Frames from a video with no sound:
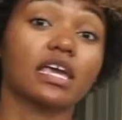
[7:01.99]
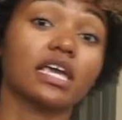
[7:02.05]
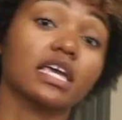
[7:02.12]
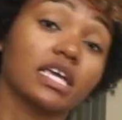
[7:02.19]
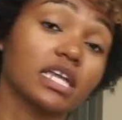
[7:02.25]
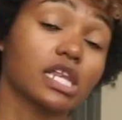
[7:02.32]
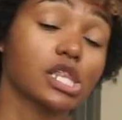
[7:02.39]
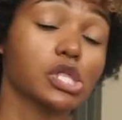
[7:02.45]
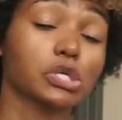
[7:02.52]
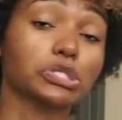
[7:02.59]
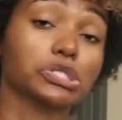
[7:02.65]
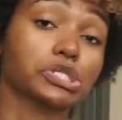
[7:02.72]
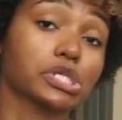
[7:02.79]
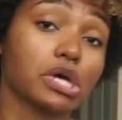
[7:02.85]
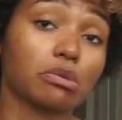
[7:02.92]
eat a little
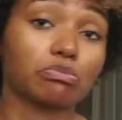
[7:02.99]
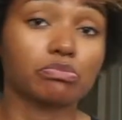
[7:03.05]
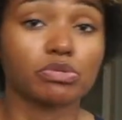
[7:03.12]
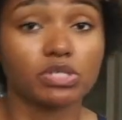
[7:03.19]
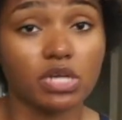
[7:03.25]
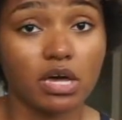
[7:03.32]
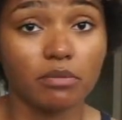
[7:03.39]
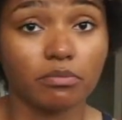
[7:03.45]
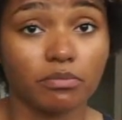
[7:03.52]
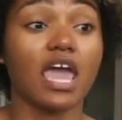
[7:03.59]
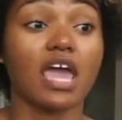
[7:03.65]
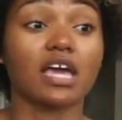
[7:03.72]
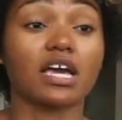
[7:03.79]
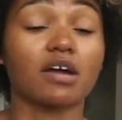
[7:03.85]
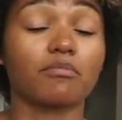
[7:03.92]
something something
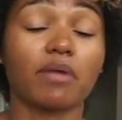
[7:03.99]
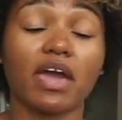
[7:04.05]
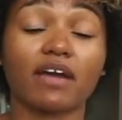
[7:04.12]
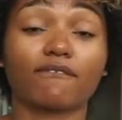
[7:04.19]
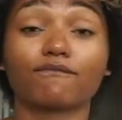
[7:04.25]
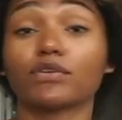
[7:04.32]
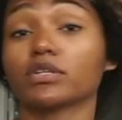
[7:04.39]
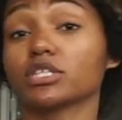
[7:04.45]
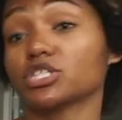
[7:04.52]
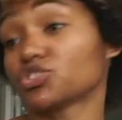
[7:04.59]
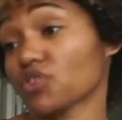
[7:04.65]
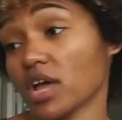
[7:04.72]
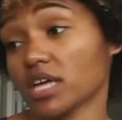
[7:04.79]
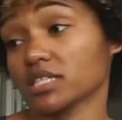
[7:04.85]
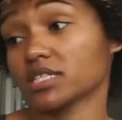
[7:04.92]
and come back fully
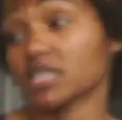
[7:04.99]
dressed.